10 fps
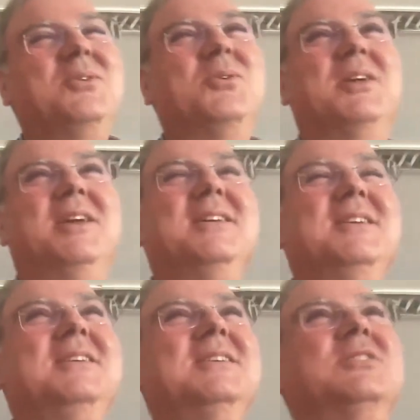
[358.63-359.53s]
Okay.
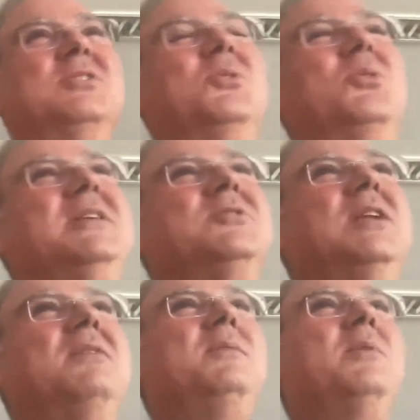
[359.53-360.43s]
So it's
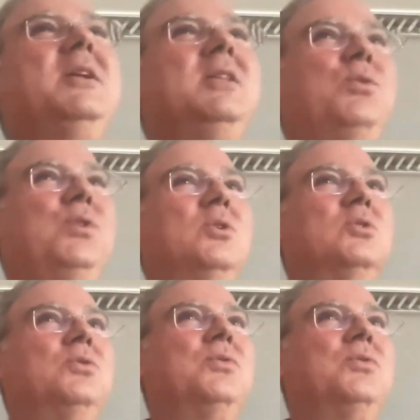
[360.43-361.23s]
going to be very difficult